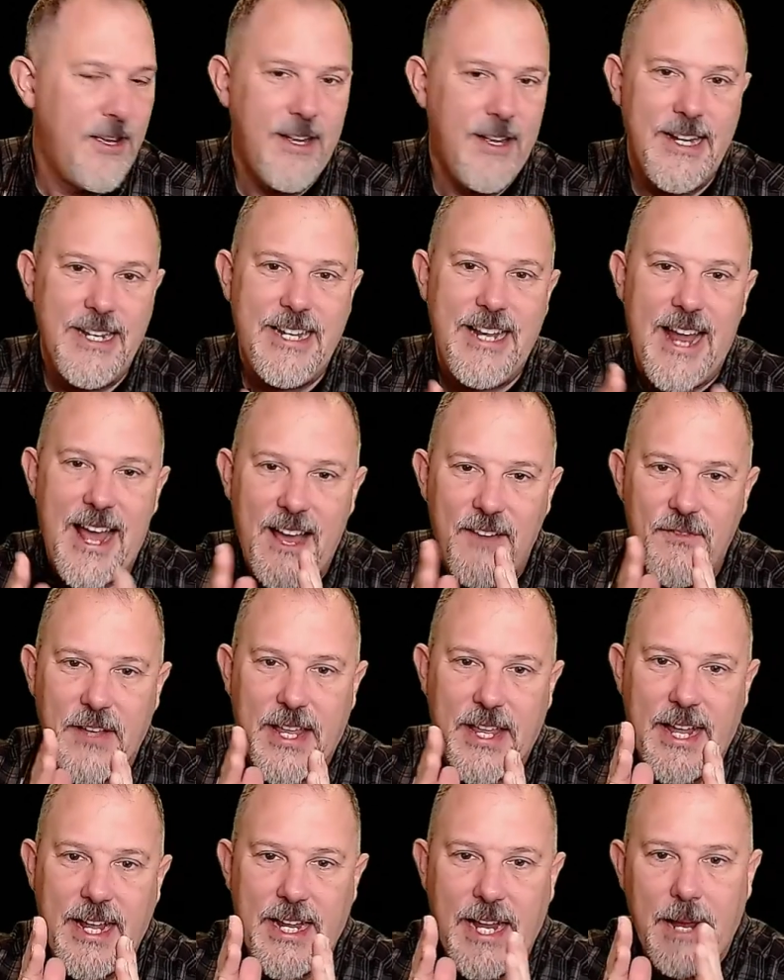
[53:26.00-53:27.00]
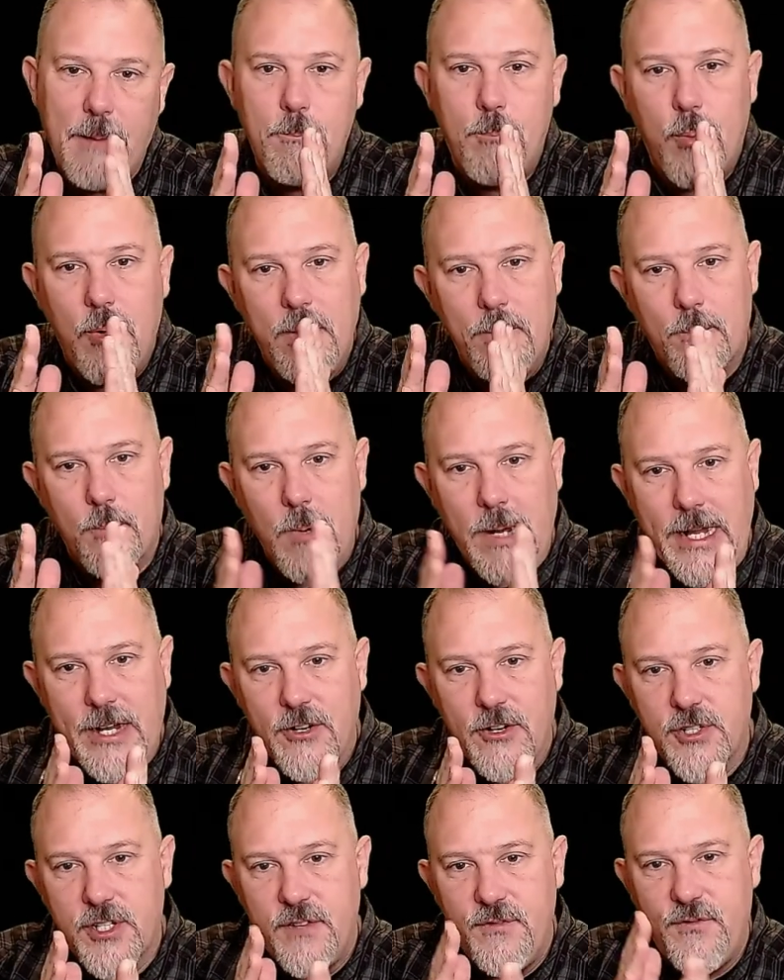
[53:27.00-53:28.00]
navigate and put
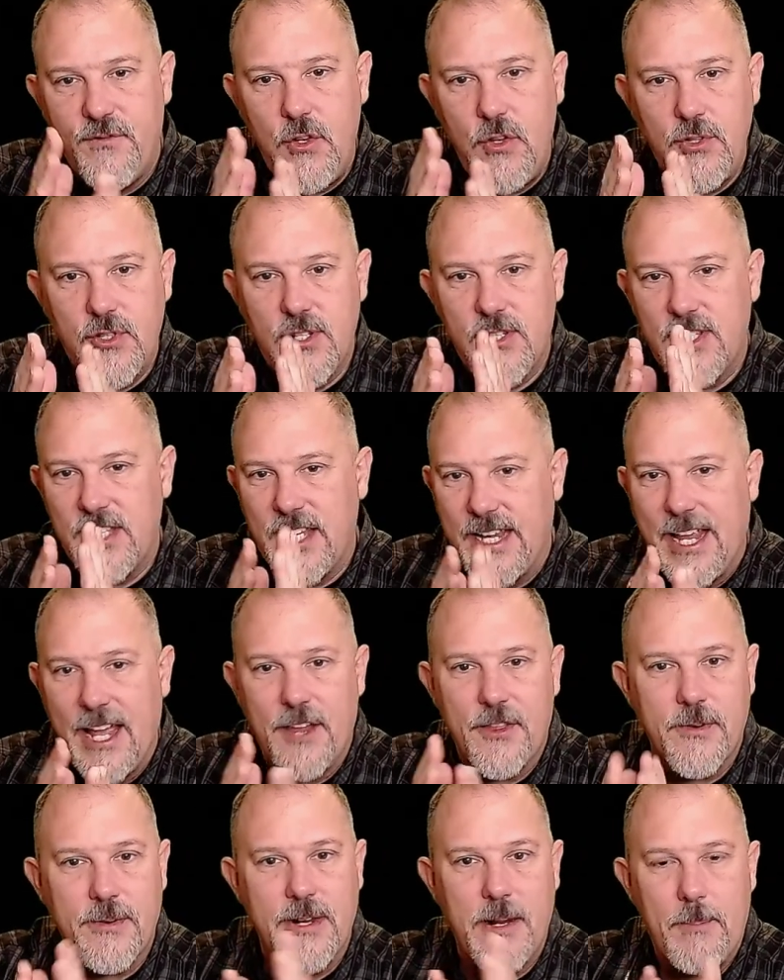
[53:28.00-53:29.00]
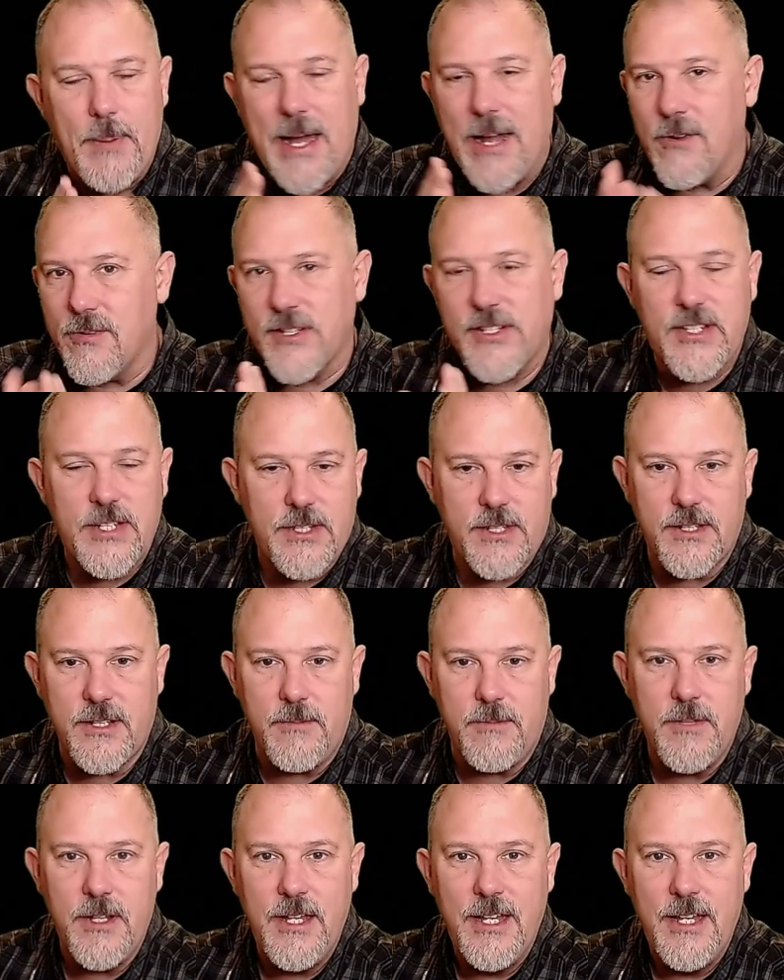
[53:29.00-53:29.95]
breakers and fuses together in a power system.